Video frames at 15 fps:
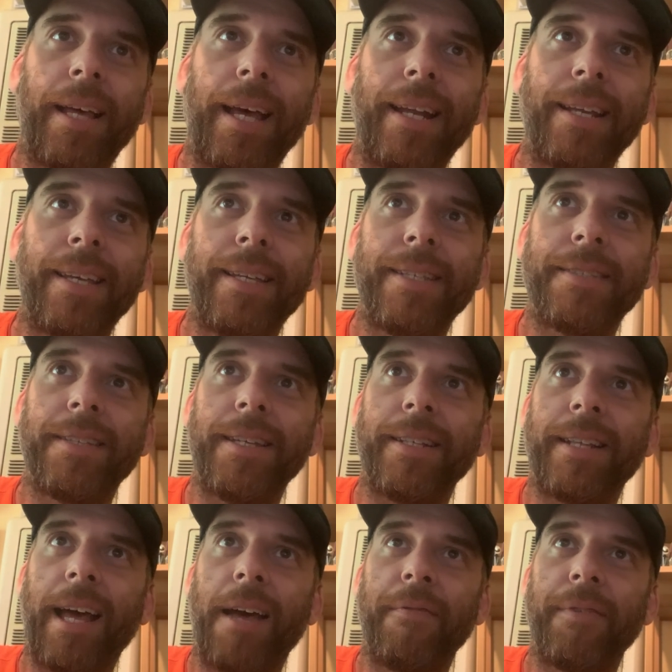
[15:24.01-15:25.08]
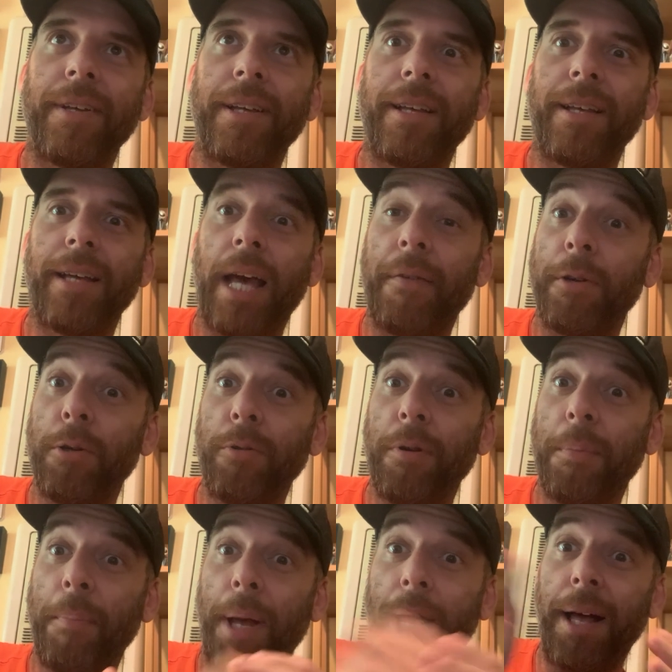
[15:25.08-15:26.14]
That is it. Have a have a
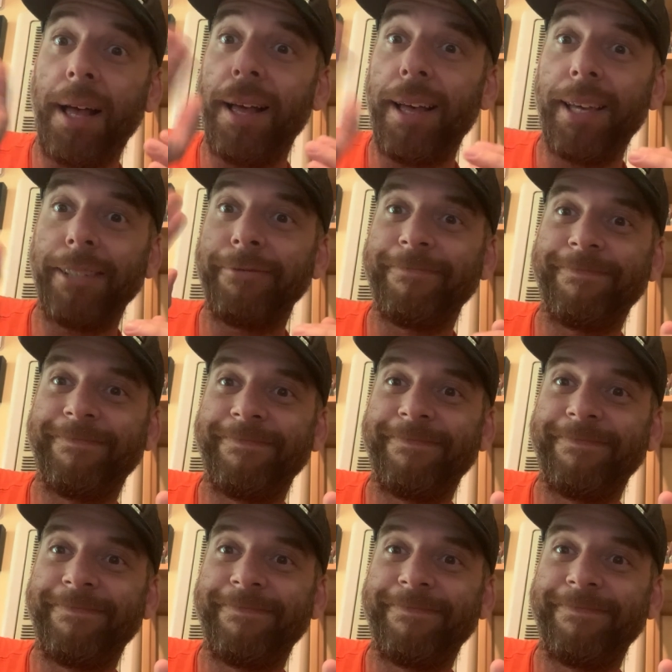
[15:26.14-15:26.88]
good one. Bye.